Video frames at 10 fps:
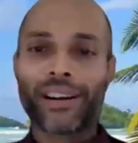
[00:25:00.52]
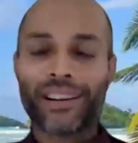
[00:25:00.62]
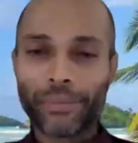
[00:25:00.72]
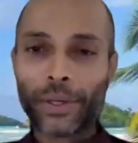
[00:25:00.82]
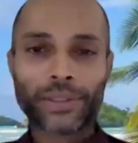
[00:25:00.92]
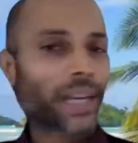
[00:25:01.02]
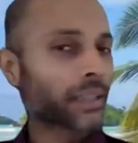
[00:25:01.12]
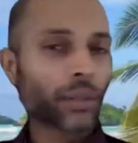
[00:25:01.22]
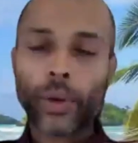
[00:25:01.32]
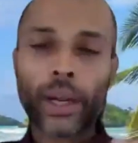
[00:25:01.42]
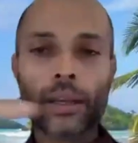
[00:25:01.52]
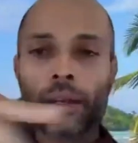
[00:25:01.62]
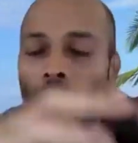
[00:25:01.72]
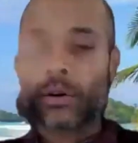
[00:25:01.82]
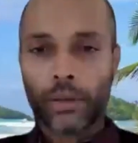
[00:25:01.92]
because that's the way you're going
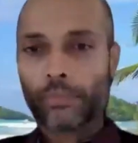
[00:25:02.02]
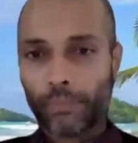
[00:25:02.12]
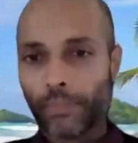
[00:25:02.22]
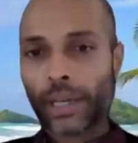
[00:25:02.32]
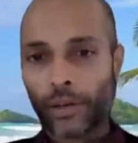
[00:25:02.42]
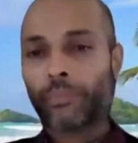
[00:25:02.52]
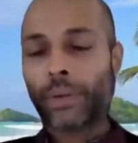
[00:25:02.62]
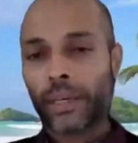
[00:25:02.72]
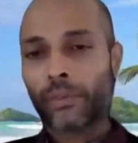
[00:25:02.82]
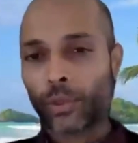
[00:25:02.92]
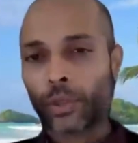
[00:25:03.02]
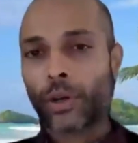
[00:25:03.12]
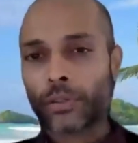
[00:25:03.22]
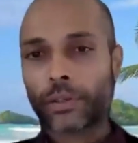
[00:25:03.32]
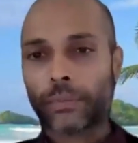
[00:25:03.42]
to kind of be in it for the long
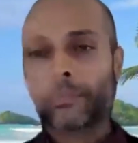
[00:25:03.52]
term.